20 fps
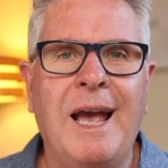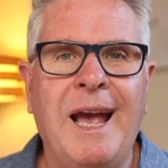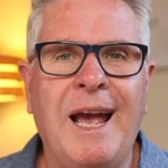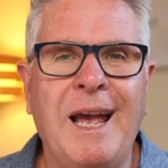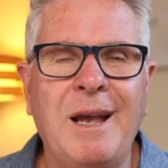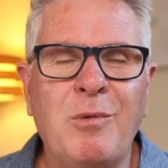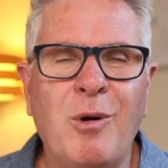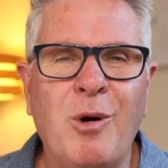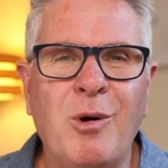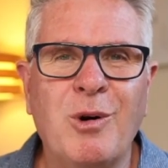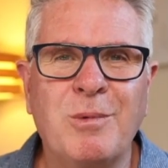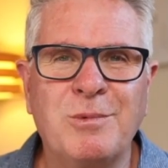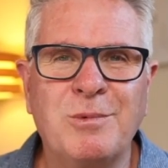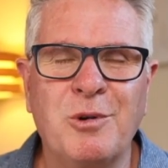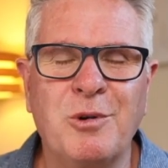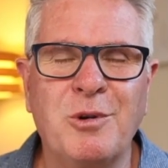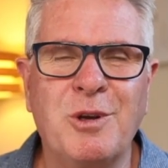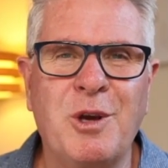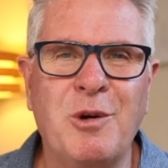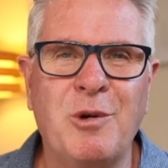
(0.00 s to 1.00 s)
Hey, welcome
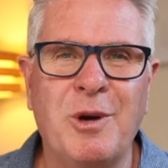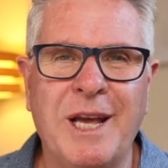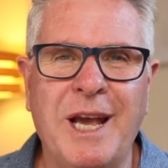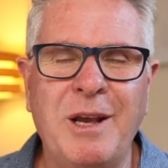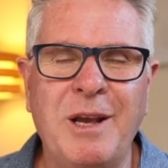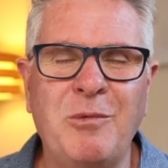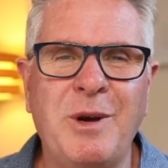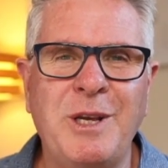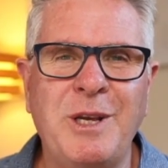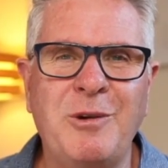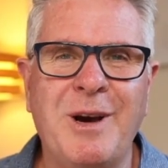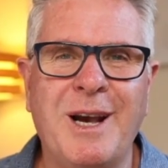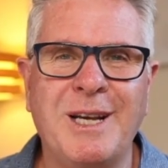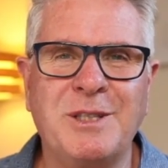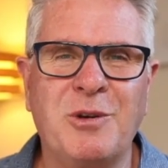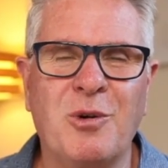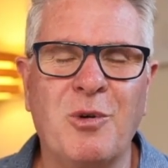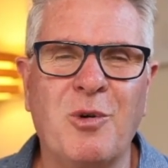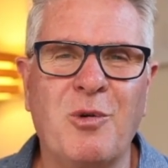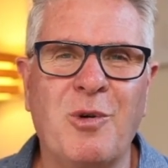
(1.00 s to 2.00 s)
to Q&A, where you
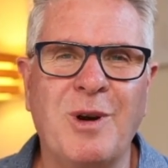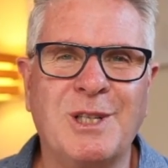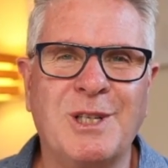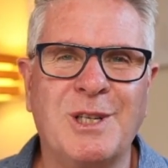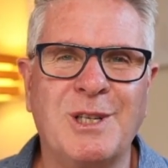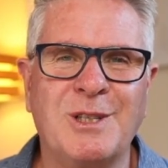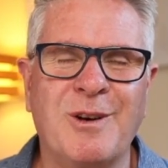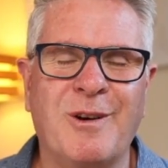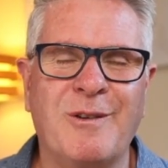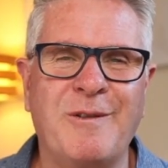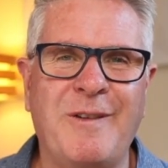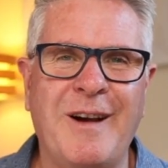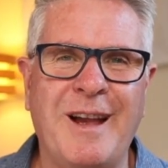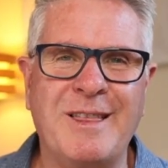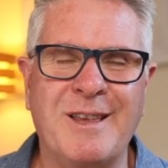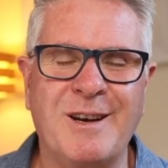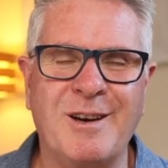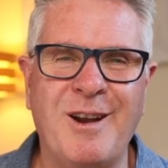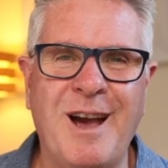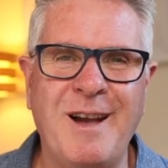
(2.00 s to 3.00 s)
ask your questions on faith
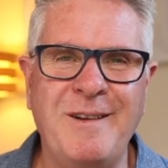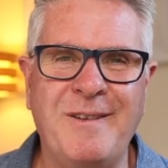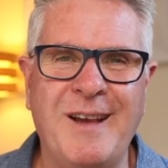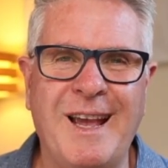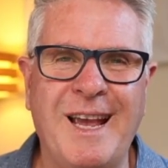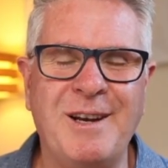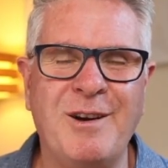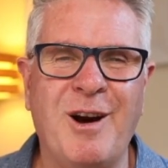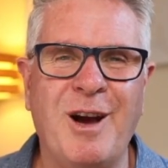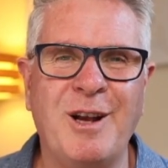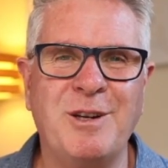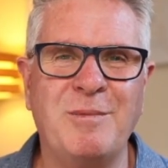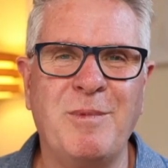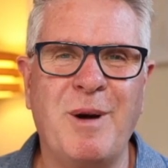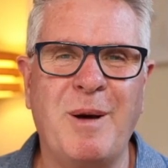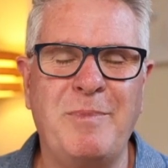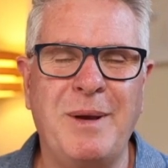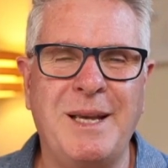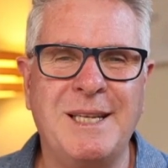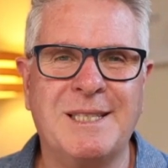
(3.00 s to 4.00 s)
and life, and I do
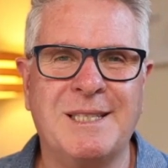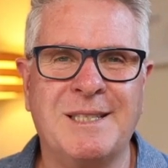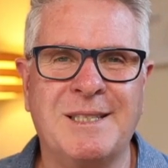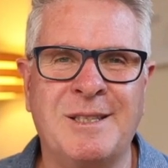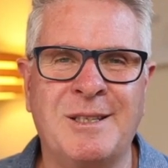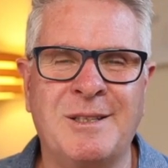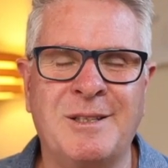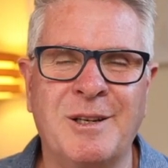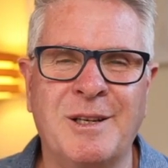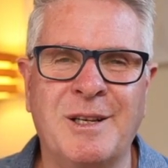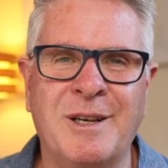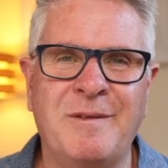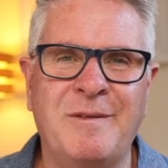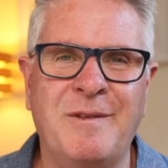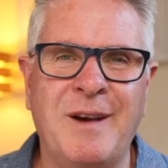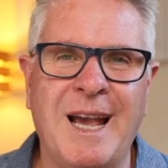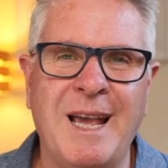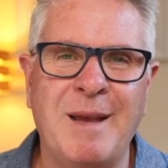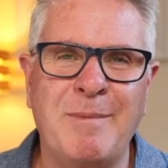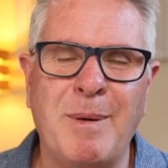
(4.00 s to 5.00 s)
my best to give
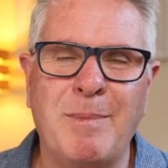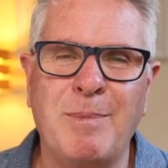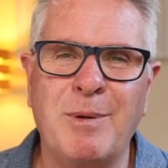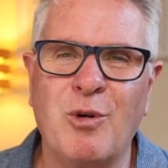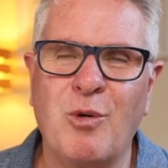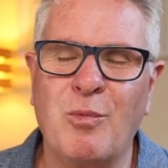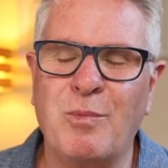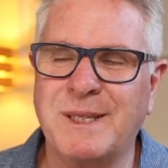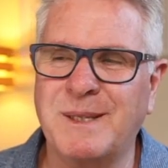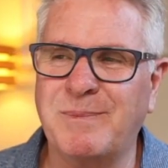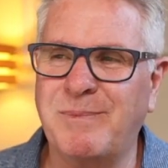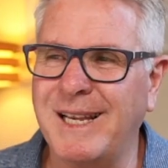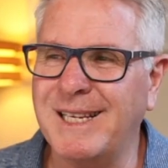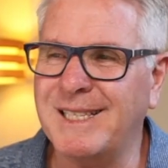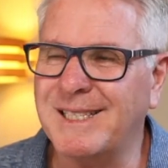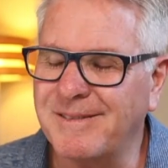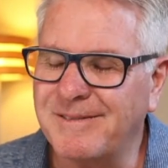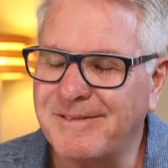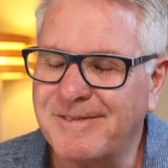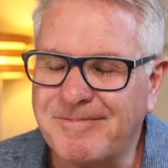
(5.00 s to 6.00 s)
a biblical
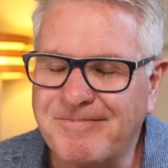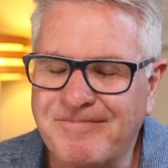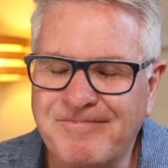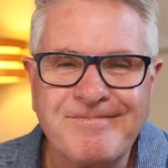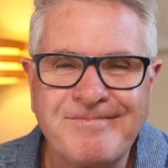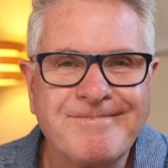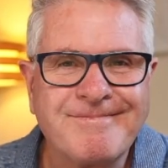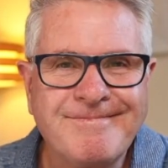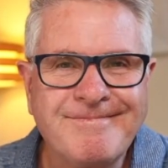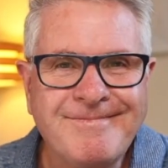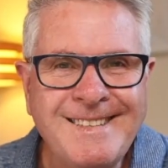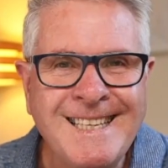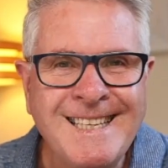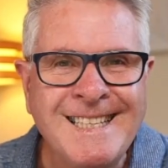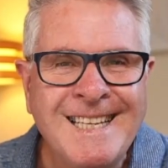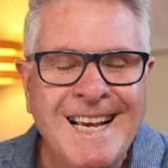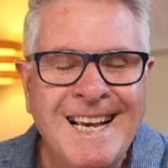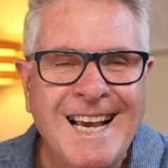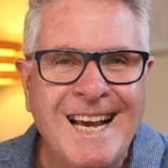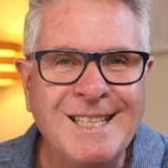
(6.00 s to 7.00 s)
perspective.
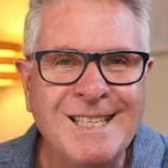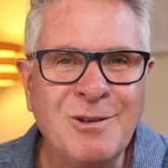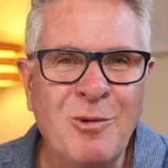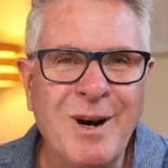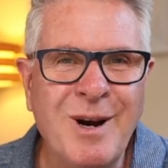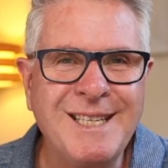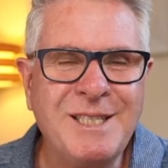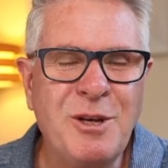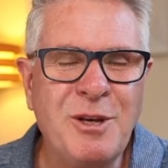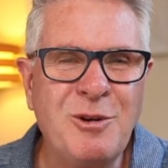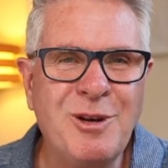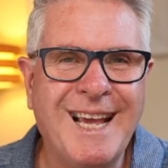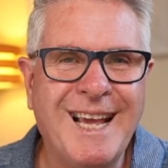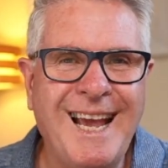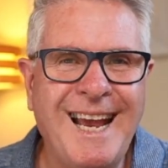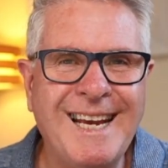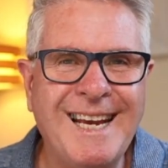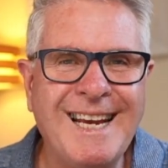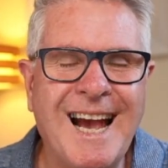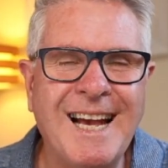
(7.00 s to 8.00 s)
As always, you
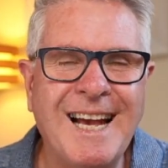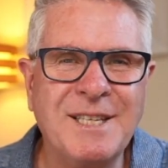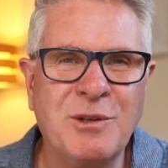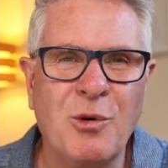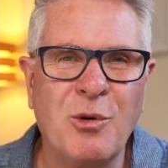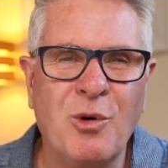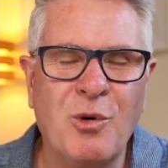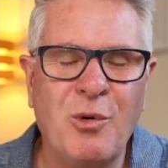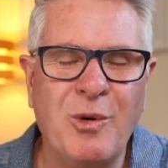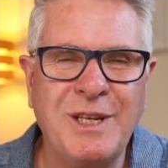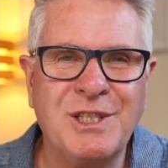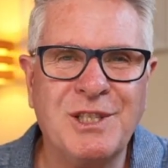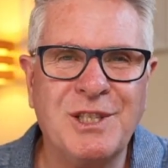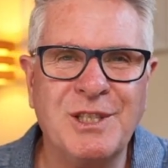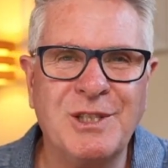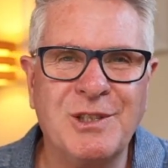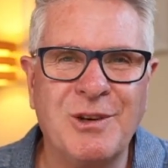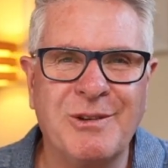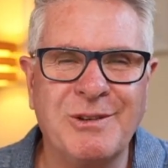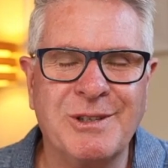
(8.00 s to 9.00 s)
can ask your
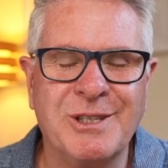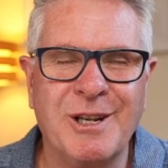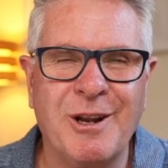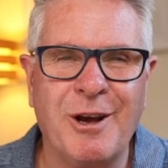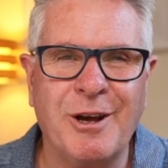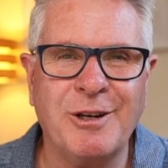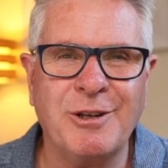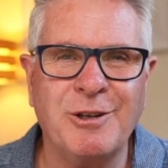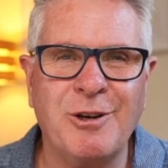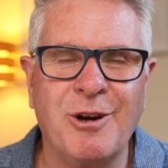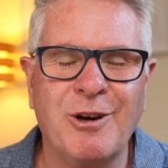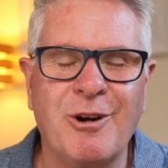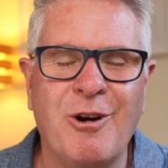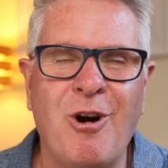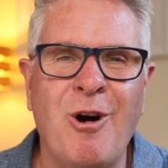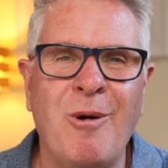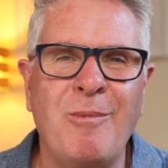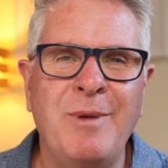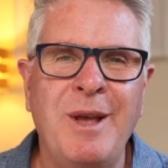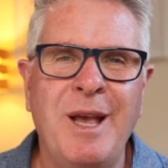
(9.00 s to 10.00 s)
questions on
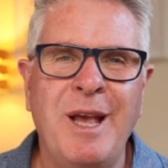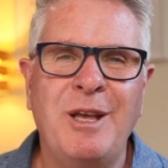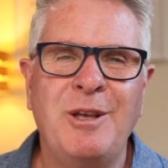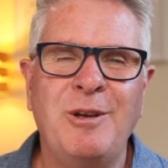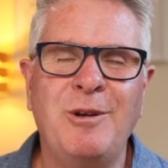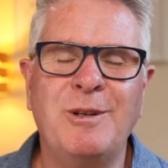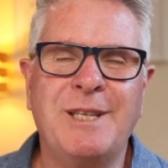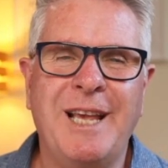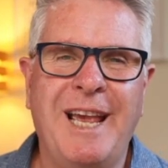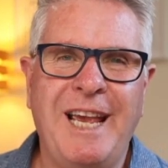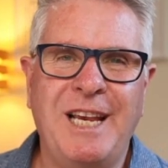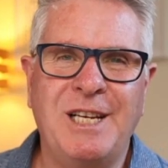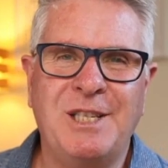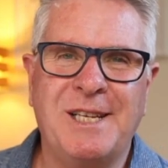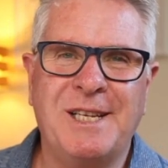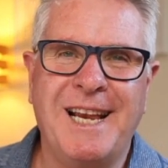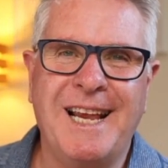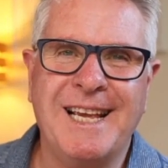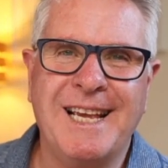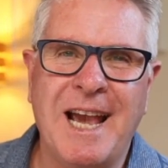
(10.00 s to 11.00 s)
slido.com. Use the
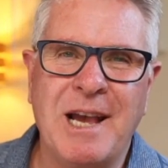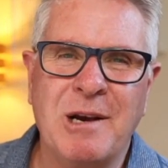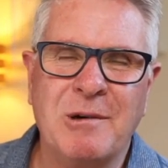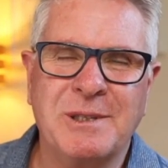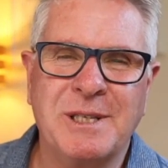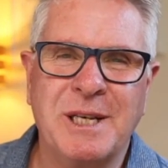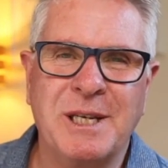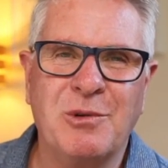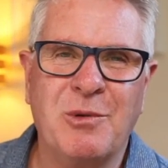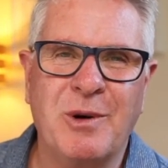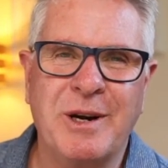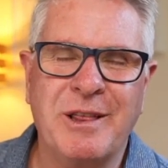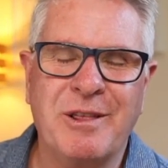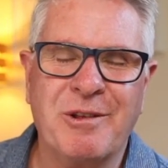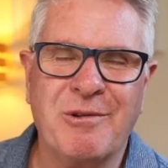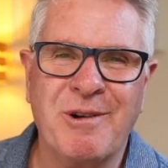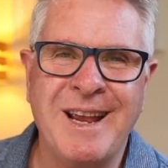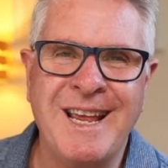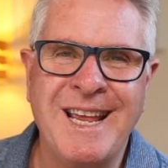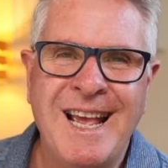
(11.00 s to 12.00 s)
hashtag ALC23.
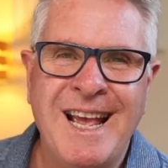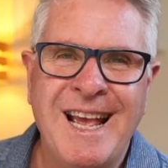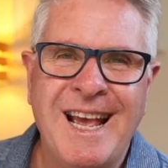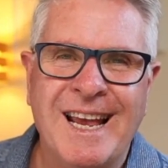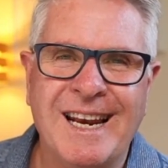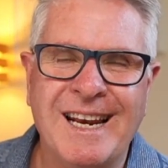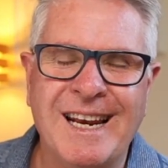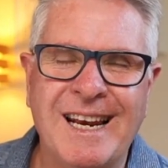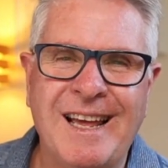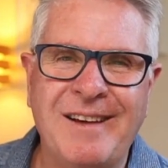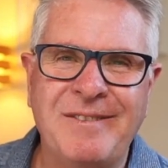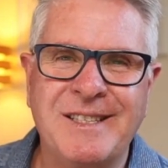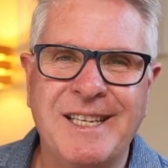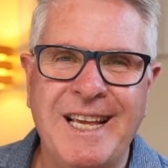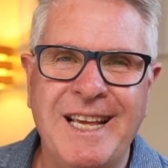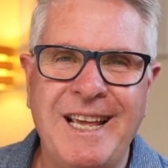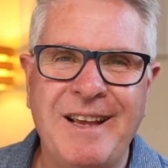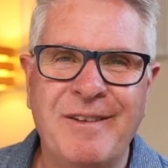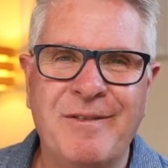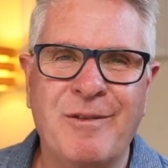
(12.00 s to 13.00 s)
I'd love
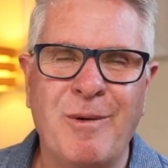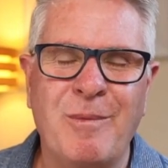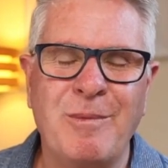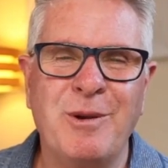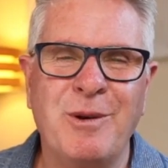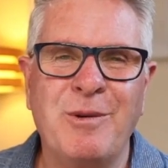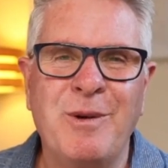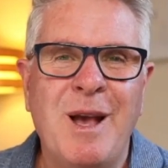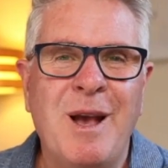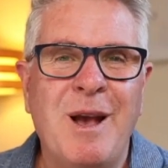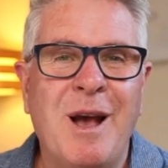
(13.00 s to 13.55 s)
to hear from you.